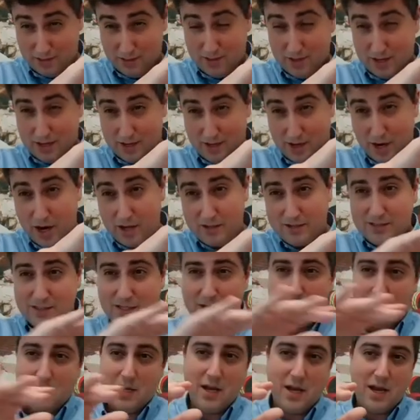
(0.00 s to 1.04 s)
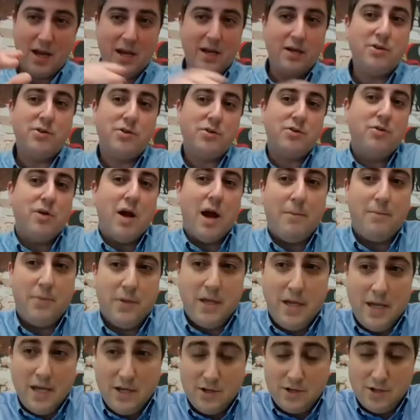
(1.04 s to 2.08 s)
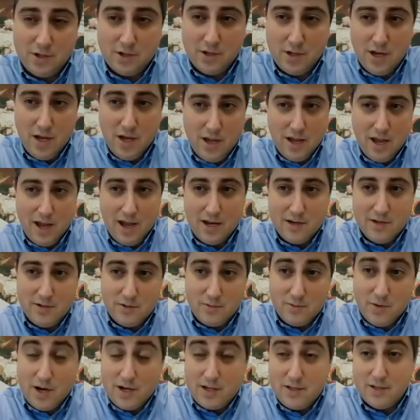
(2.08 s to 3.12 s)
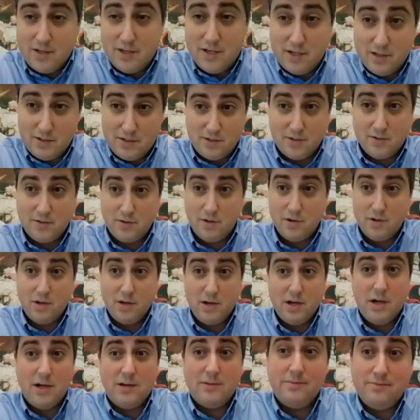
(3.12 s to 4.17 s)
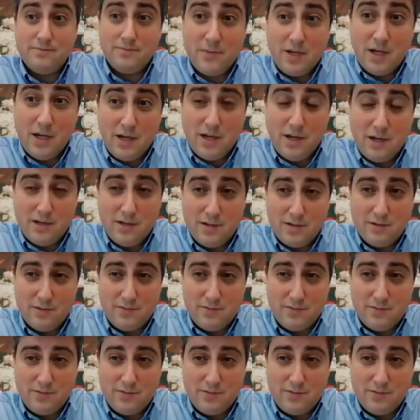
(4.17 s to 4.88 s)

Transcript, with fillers: in concept into application and directly into um, uh,